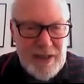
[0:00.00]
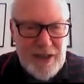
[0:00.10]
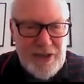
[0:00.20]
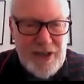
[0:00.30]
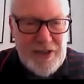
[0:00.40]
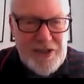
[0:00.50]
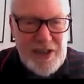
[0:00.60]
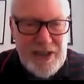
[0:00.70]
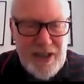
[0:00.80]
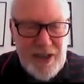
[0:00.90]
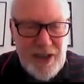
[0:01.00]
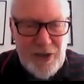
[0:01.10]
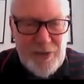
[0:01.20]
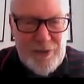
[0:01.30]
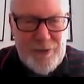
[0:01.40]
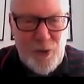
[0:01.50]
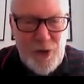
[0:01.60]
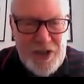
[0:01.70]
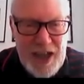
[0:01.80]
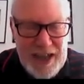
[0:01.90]
And you can see that on
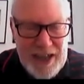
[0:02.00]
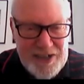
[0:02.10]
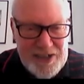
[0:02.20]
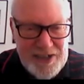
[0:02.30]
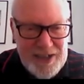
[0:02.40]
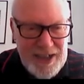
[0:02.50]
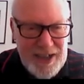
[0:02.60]
4 dates,